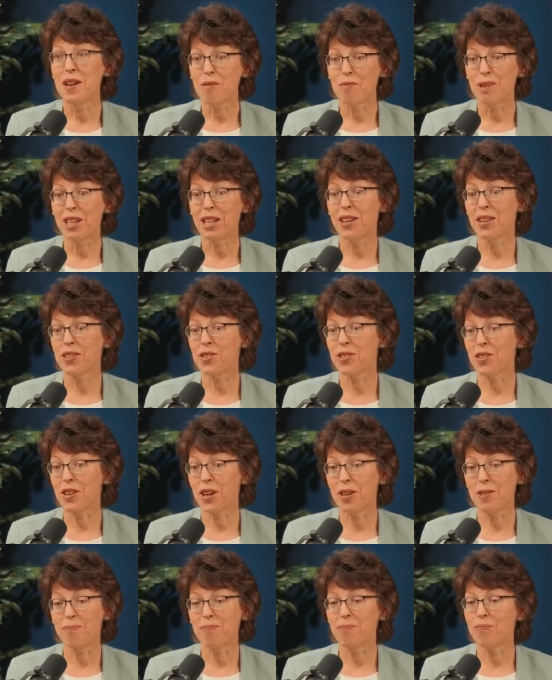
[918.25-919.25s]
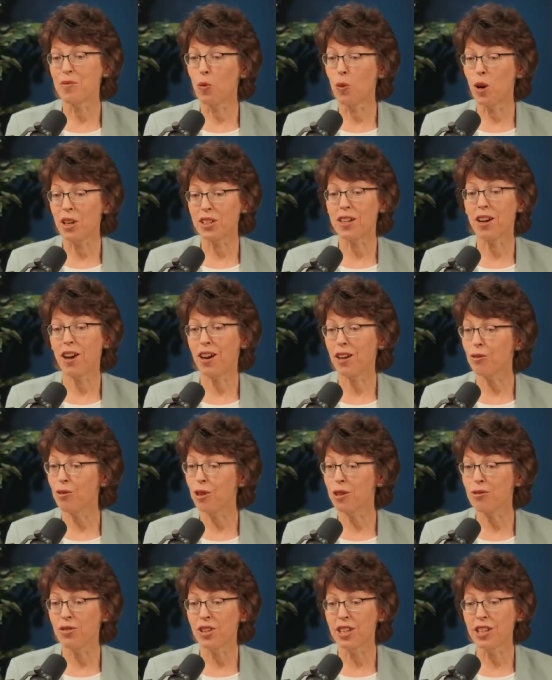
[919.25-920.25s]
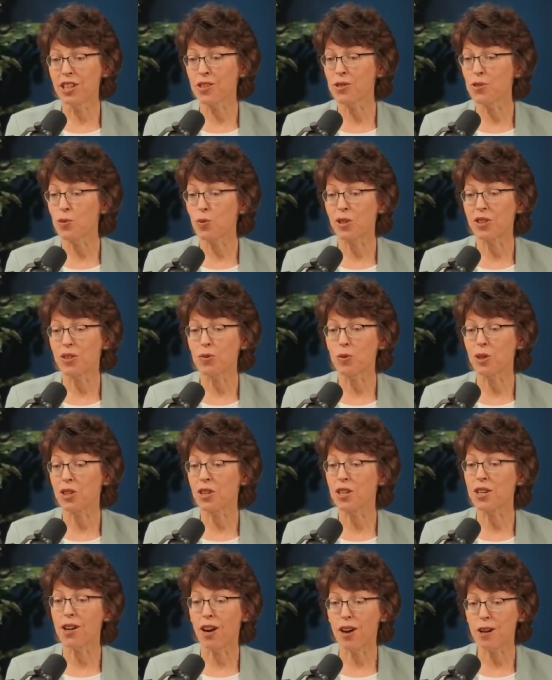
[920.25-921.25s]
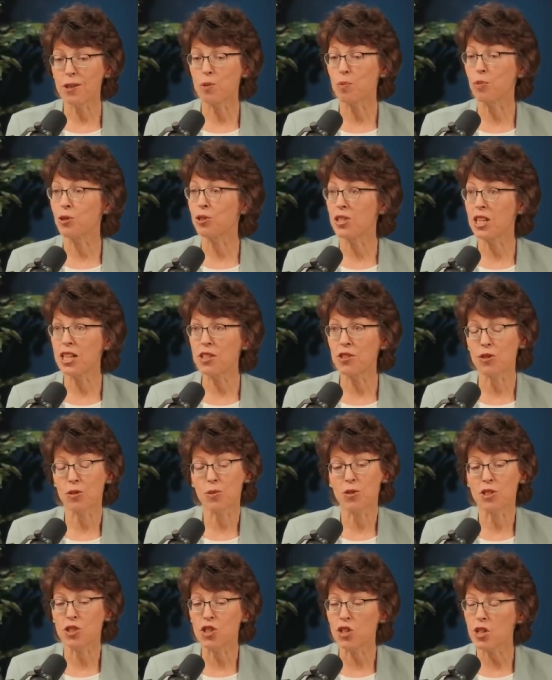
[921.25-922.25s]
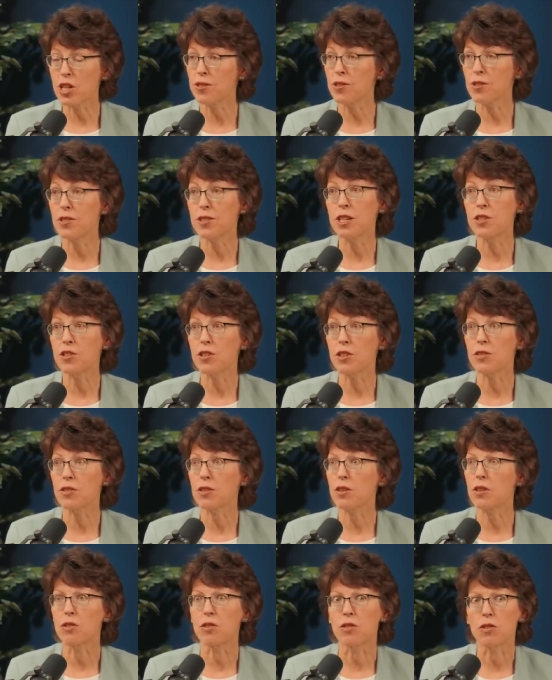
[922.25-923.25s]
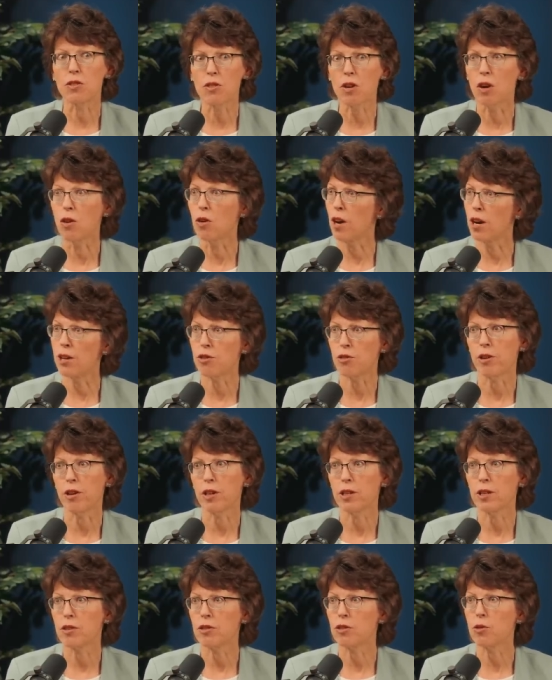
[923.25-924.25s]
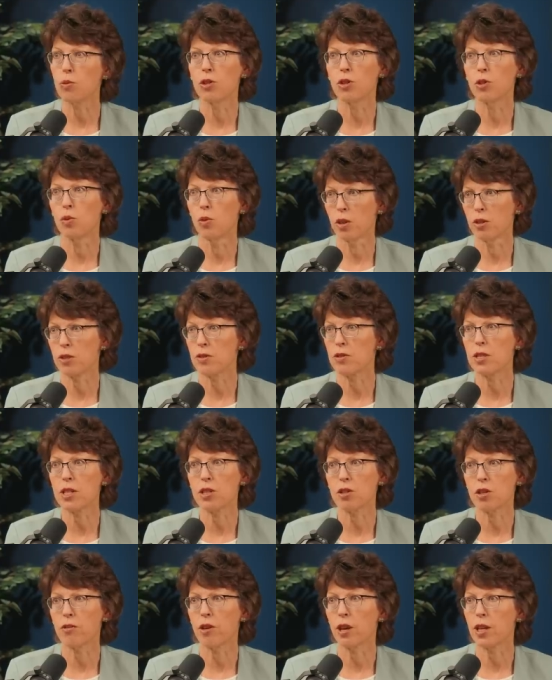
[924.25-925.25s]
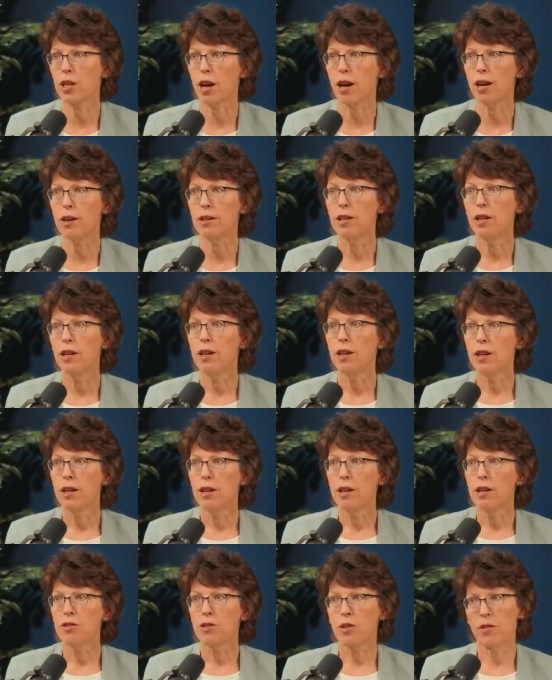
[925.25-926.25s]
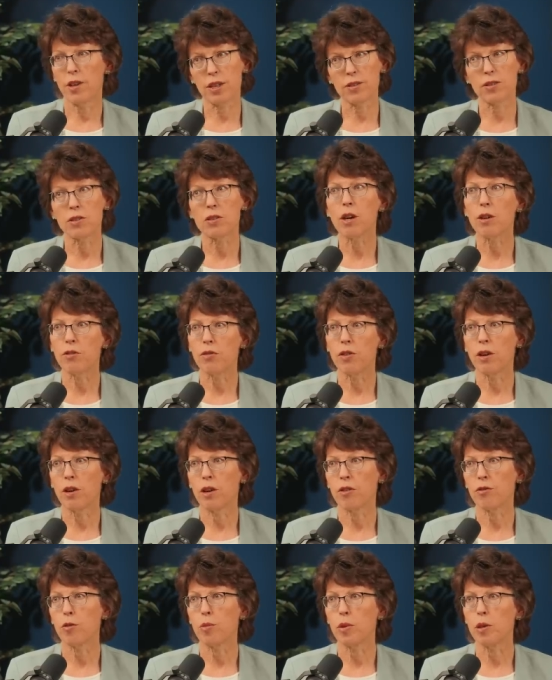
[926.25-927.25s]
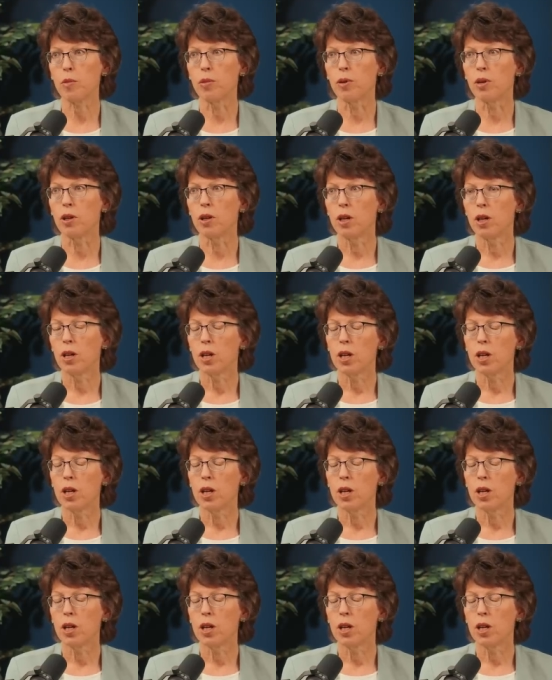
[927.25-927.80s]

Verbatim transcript: Because um, what God reveals, what what the gospel teaches, what Jesus teaches, is so contrary to right. what the world is teaching right now. So that's a tough area yeah. for people.